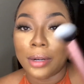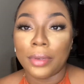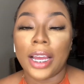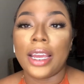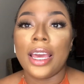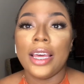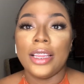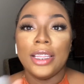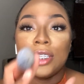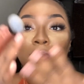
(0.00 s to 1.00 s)
Like,
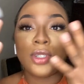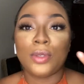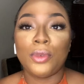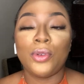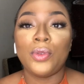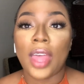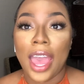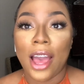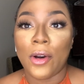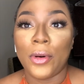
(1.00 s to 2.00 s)
this will smooth
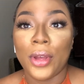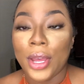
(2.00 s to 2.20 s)
out